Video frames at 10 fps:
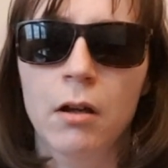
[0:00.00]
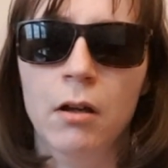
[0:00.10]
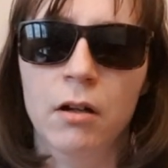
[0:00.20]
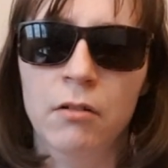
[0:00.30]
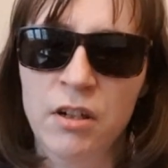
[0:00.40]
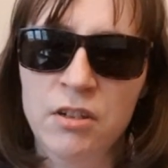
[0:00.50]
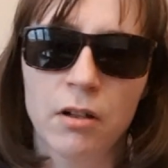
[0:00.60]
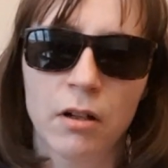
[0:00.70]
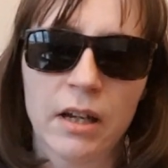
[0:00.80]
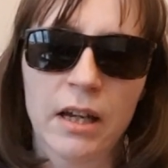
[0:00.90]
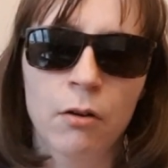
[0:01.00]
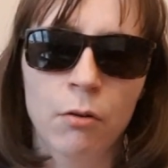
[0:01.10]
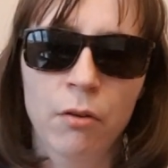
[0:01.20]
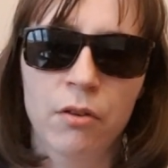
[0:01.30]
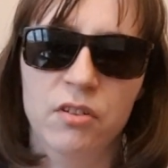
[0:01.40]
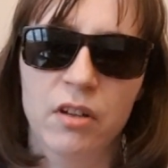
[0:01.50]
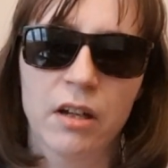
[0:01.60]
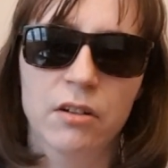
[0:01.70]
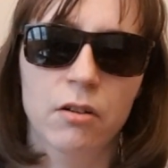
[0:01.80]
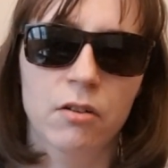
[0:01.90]
And originally he called the
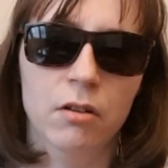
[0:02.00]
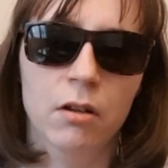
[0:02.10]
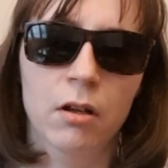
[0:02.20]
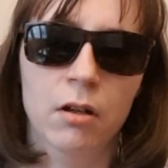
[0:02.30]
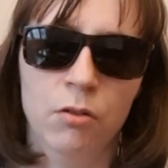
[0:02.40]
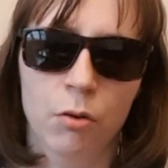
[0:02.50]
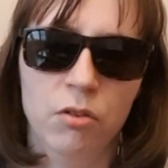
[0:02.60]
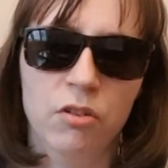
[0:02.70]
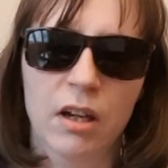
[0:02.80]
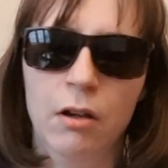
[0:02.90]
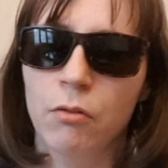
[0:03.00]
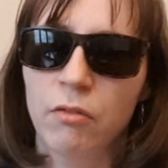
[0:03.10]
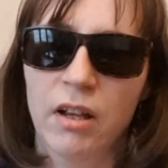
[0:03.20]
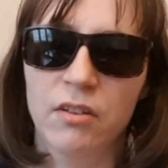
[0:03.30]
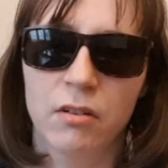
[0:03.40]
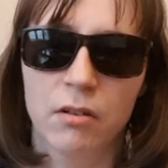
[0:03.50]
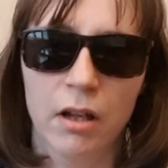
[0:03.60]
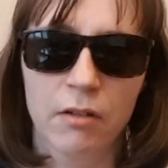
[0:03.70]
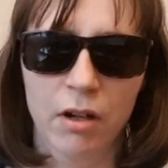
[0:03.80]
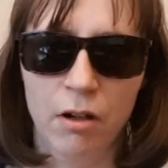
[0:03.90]
stages toxic, convalescent
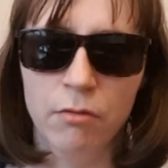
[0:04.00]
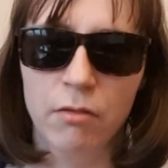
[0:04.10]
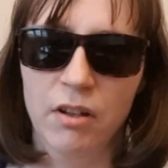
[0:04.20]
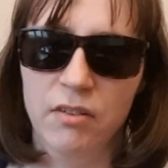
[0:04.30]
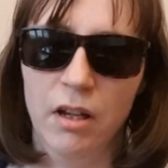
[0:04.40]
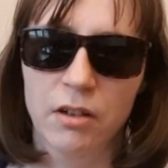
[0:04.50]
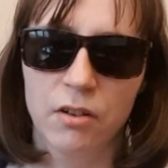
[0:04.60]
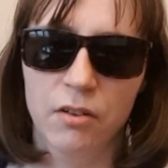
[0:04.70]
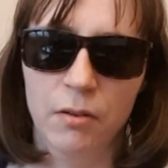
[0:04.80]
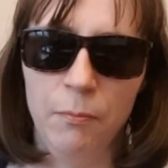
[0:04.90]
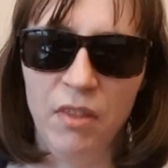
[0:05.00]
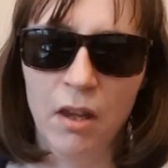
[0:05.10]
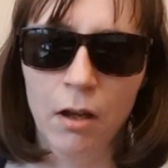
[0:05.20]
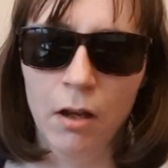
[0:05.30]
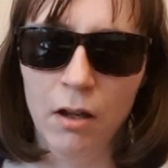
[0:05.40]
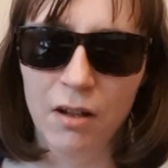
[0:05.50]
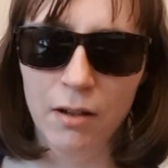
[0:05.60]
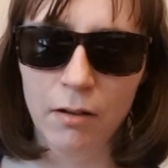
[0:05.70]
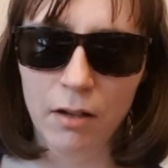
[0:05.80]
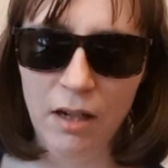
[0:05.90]
and recovery stages.
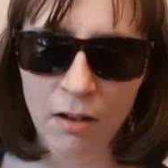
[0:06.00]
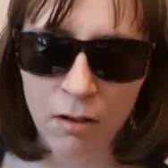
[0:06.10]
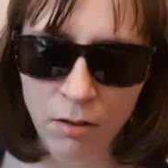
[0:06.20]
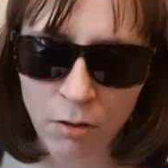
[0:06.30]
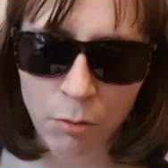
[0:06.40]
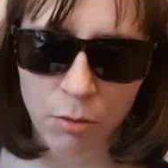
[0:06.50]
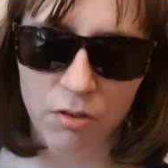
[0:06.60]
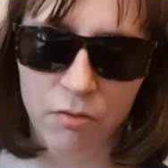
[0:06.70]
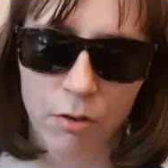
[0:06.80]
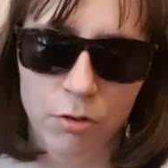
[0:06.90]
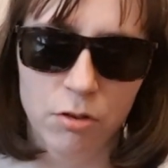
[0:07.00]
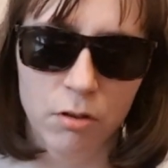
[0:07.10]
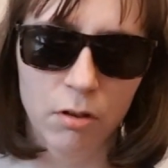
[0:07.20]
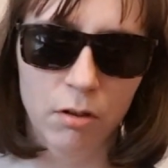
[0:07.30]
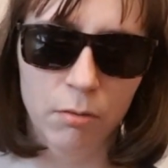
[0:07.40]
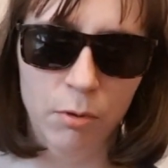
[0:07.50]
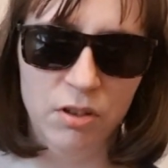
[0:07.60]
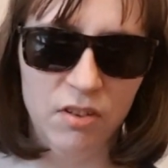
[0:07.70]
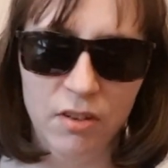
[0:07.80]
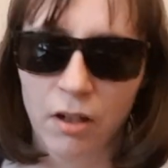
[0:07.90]
In the newest version, which
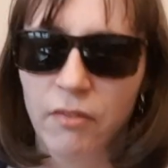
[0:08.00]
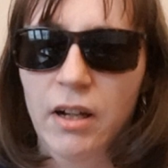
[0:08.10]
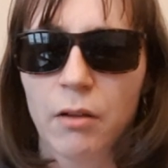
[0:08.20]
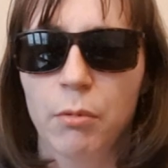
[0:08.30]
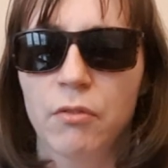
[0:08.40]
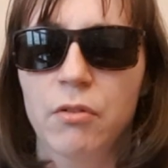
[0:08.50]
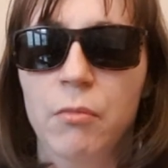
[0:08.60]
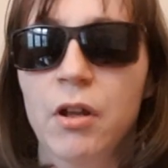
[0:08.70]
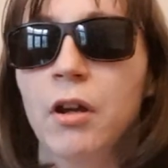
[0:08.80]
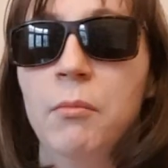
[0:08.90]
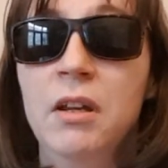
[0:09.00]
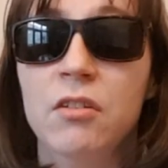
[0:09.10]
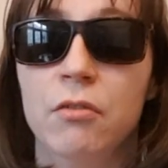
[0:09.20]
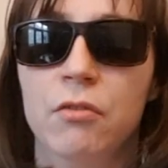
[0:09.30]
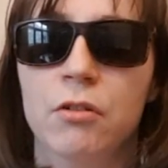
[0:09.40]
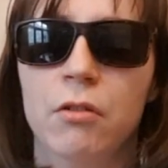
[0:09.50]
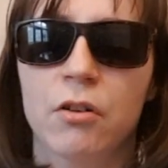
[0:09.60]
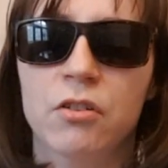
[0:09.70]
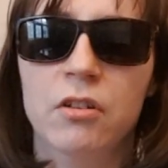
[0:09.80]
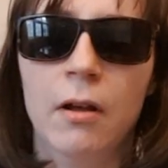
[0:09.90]
is still available from the Young ME Sufferer
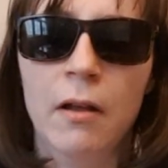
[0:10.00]
Trust,